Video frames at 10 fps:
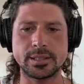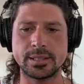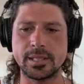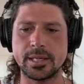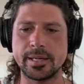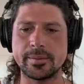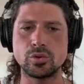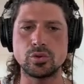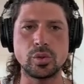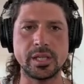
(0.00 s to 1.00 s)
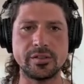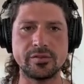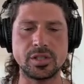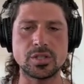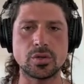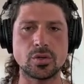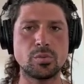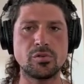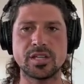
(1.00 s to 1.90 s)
that they are able to live this realm of